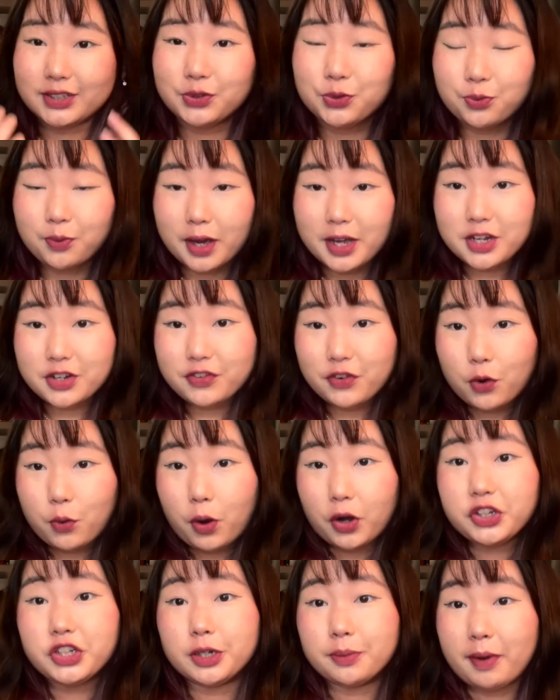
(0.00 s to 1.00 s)
so much for
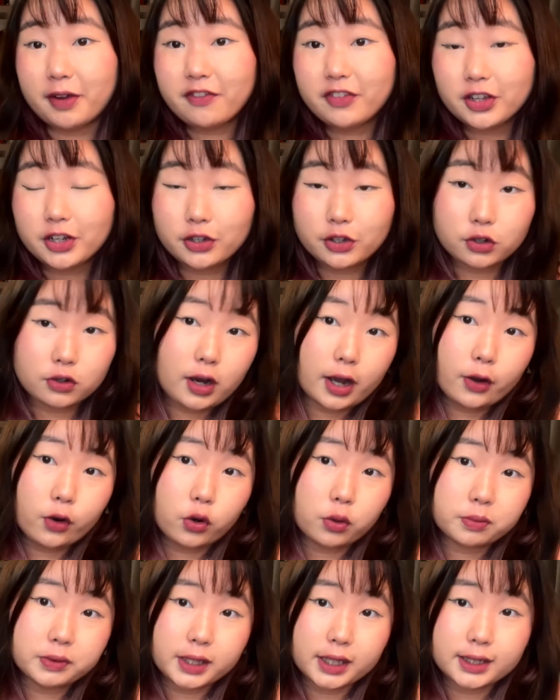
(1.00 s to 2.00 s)
watching my video. I
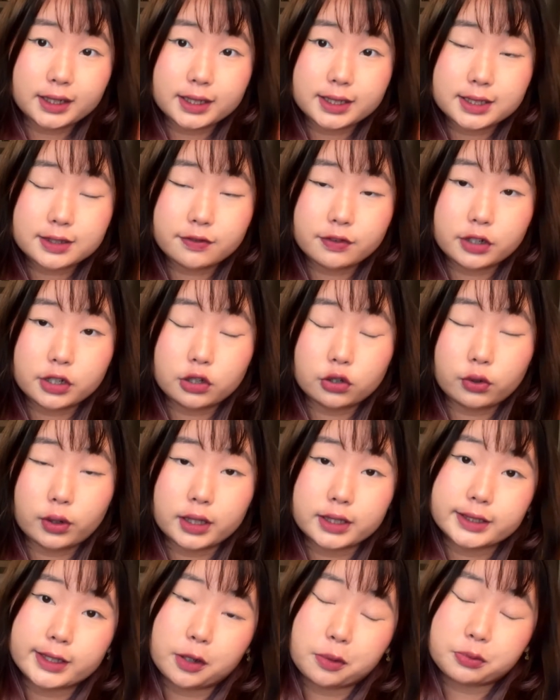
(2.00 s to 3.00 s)
hope that this video
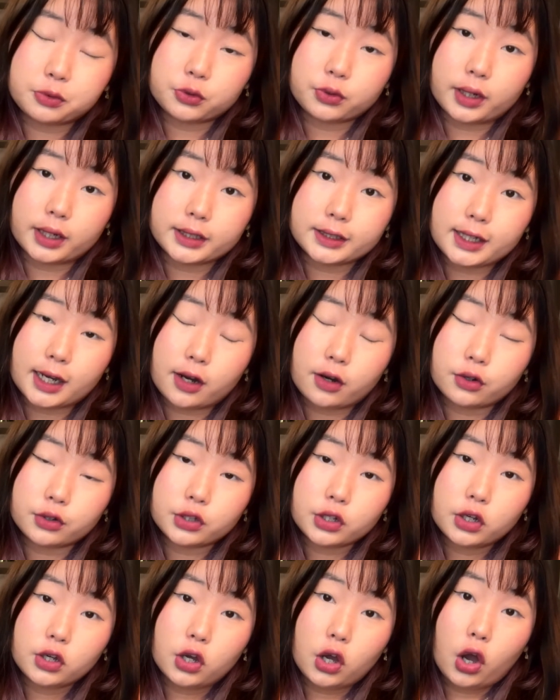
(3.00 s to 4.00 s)
has helped you guys out
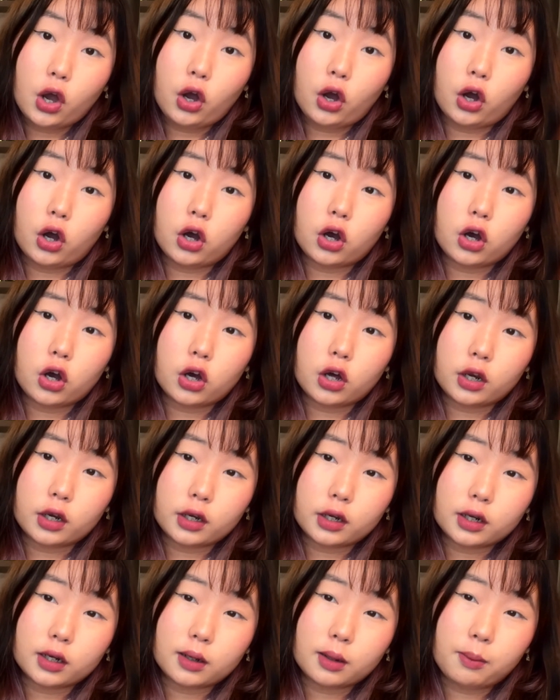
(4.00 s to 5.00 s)

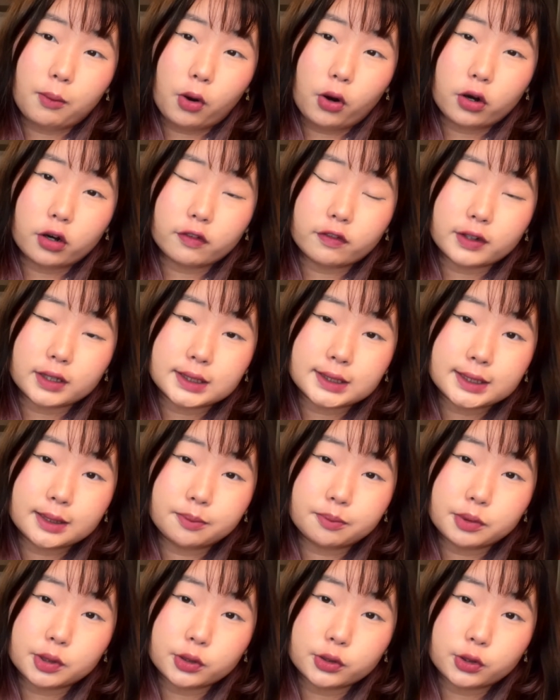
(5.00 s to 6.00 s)
on more of a
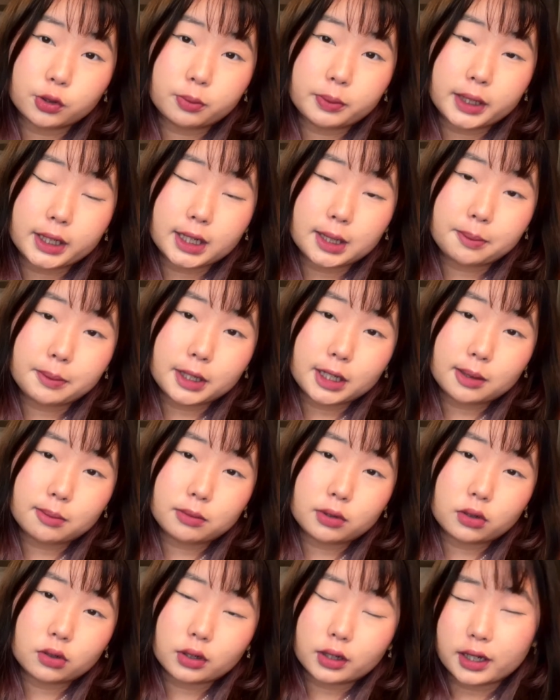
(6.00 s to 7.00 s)
simple no makeup
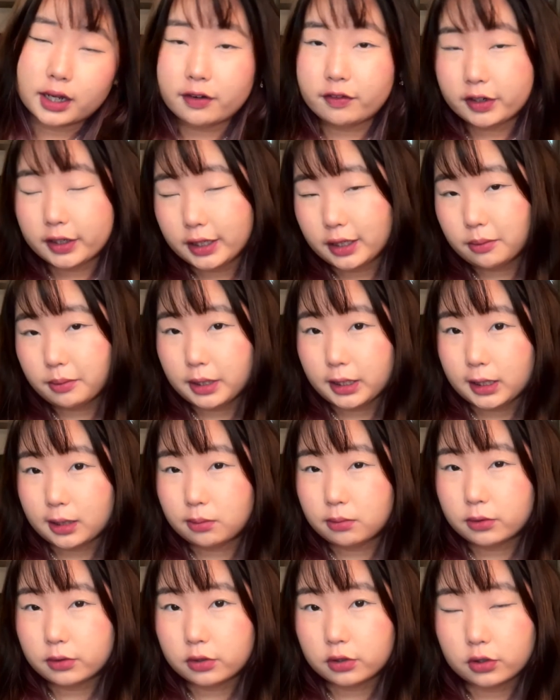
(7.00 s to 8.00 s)
look, an everyday makeup
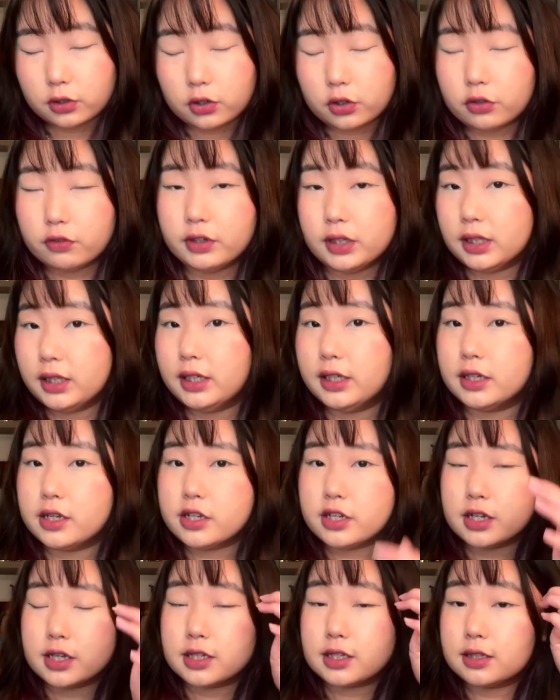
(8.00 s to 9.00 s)
look, or really it's
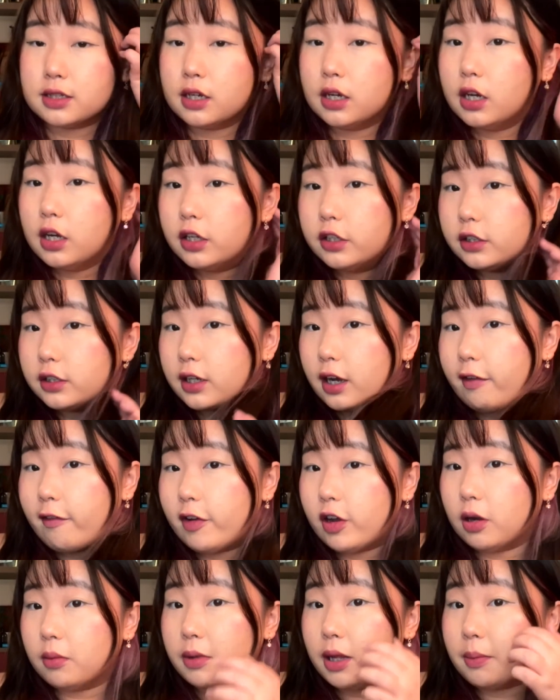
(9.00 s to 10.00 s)
just to cover
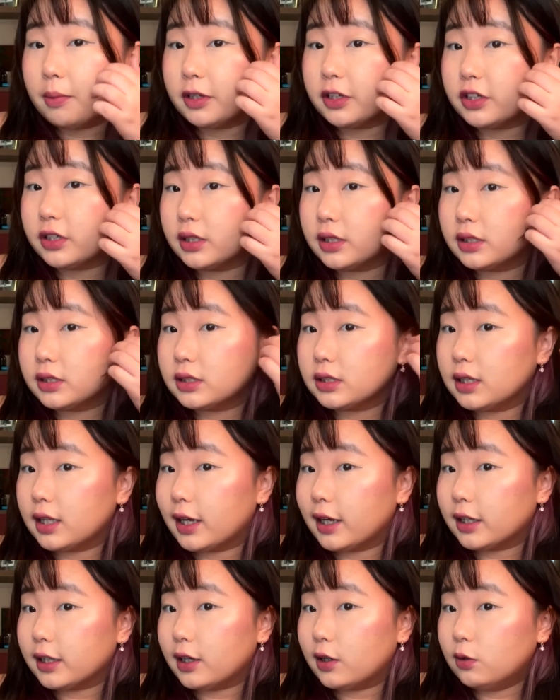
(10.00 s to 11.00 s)
your blemishes.
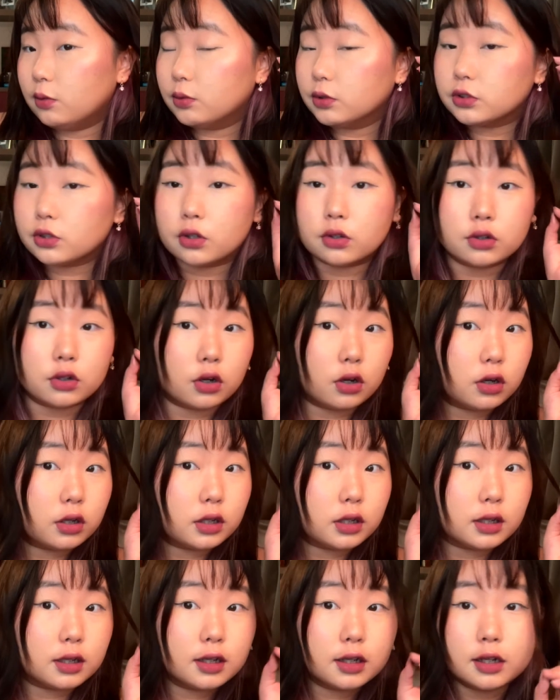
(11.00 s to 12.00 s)
Like, they're almost all gone.